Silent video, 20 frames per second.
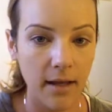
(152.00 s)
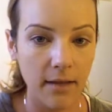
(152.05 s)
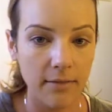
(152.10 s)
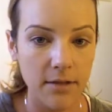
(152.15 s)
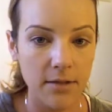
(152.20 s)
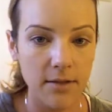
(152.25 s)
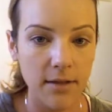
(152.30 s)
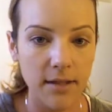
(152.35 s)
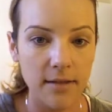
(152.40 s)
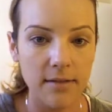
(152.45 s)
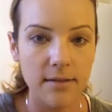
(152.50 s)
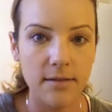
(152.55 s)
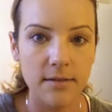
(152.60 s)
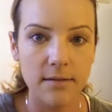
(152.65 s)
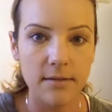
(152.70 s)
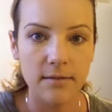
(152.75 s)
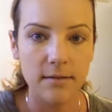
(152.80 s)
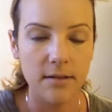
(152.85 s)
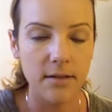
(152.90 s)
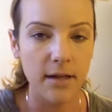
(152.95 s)
I have 2
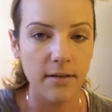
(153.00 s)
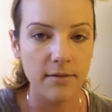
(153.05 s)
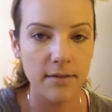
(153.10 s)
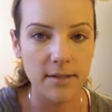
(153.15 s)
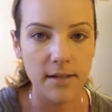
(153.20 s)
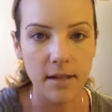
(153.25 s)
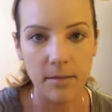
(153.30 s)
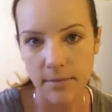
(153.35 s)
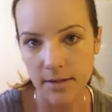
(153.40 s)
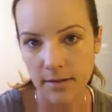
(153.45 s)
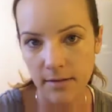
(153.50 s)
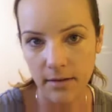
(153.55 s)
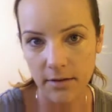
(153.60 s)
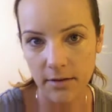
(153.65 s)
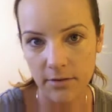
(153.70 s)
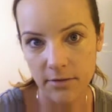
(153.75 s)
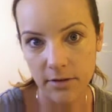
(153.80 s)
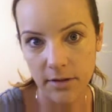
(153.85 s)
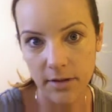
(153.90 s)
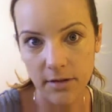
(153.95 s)
kids, so I haven't slept
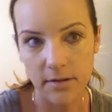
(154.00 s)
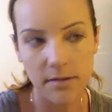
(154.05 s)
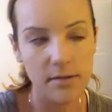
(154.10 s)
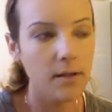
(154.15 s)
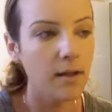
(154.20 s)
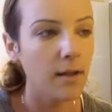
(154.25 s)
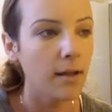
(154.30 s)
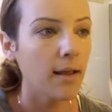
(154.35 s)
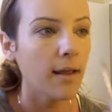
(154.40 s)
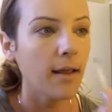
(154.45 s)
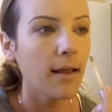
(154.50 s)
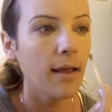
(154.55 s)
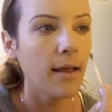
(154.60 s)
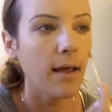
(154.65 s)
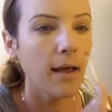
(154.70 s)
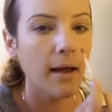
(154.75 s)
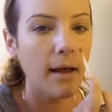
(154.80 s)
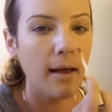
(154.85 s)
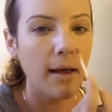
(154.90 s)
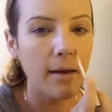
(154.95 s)
in like 4 years.
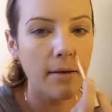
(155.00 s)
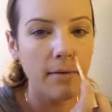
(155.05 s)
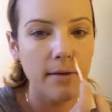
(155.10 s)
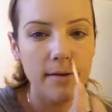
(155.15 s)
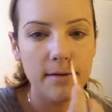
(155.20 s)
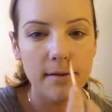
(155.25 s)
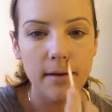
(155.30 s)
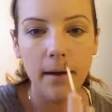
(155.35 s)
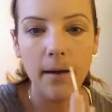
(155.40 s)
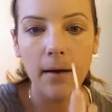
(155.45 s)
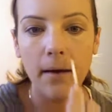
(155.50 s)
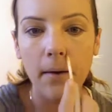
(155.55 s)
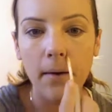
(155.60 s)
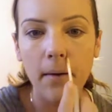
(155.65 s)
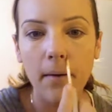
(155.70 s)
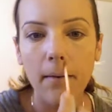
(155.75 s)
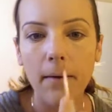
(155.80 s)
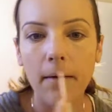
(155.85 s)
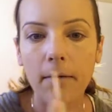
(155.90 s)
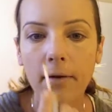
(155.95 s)
I always
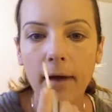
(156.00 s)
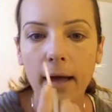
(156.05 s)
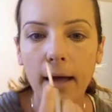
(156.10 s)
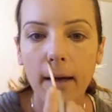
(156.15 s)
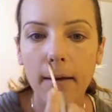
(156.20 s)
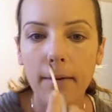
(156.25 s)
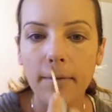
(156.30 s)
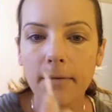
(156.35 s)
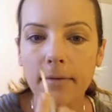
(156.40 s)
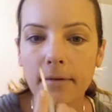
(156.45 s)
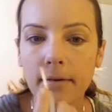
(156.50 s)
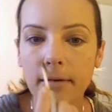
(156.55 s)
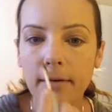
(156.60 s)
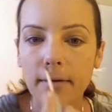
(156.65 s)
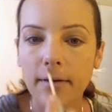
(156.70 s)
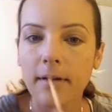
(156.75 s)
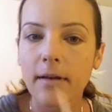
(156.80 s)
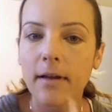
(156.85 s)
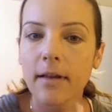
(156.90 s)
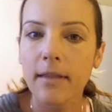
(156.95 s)
go
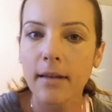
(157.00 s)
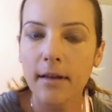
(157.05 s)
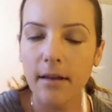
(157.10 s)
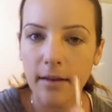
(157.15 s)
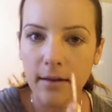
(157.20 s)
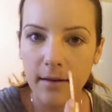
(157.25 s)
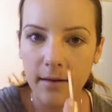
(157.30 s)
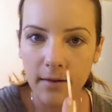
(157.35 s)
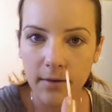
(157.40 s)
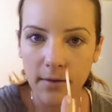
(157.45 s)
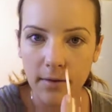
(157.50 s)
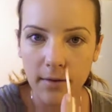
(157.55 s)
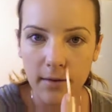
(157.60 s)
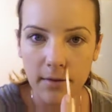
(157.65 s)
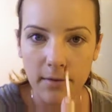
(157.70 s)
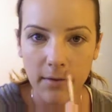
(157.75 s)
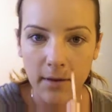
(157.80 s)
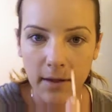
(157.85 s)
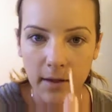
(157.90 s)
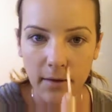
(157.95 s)
around, look, I think I can
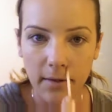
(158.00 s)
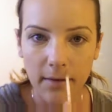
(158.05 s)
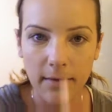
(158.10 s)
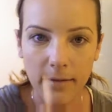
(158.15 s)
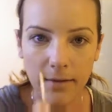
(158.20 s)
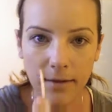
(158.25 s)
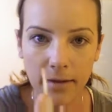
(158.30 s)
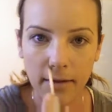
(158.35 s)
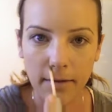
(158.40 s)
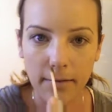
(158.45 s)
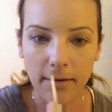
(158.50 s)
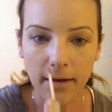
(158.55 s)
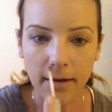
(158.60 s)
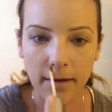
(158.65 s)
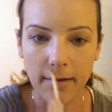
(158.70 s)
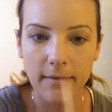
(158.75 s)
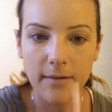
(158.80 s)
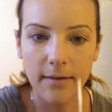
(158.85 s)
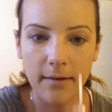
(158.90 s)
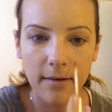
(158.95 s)
do this while I look at
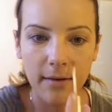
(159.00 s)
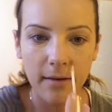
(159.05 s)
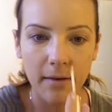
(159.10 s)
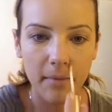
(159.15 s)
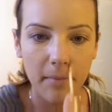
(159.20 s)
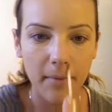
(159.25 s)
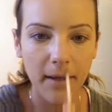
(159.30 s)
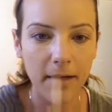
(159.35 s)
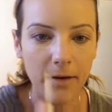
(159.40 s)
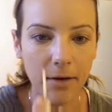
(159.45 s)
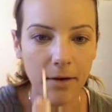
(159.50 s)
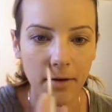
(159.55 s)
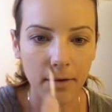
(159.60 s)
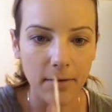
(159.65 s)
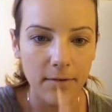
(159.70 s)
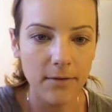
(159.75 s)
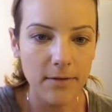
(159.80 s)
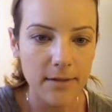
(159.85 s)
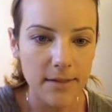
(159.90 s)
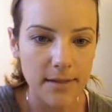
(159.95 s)
you guys, my
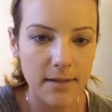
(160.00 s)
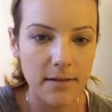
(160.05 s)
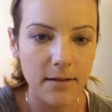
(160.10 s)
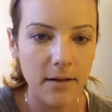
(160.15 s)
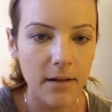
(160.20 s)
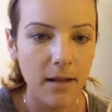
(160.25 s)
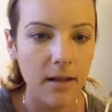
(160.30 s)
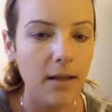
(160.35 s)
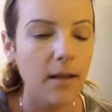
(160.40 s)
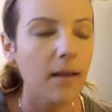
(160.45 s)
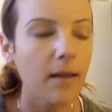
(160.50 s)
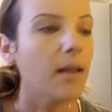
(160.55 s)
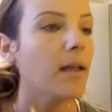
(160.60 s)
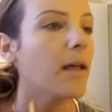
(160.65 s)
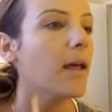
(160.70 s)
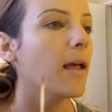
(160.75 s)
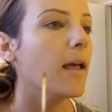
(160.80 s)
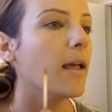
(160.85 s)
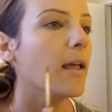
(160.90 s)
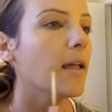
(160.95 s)
nose
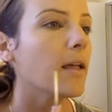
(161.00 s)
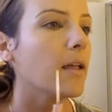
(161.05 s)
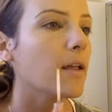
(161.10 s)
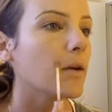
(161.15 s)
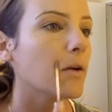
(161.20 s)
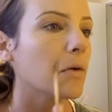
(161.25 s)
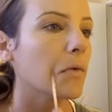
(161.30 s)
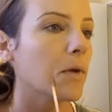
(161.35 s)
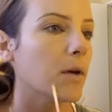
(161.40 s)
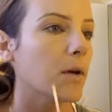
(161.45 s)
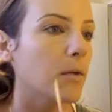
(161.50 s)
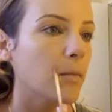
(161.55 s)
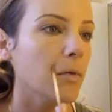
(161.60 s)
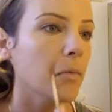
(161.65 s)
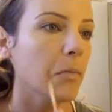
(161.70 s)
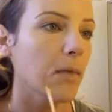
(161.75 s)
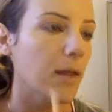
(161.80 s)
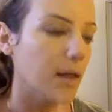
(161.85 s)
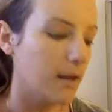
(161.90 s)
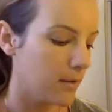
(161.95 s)
and
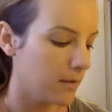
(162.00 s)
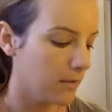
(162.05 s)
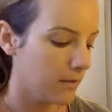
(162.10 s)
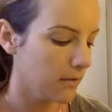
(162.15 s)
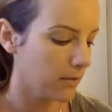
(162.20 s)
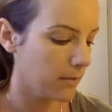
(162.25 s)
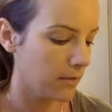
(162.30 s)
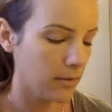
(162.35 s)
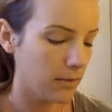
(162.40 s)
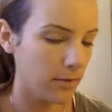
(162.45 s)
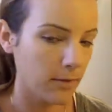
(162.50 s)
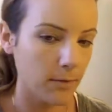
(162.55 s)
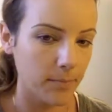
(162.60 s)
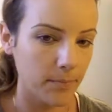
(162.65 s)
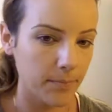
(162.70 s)
around my mouth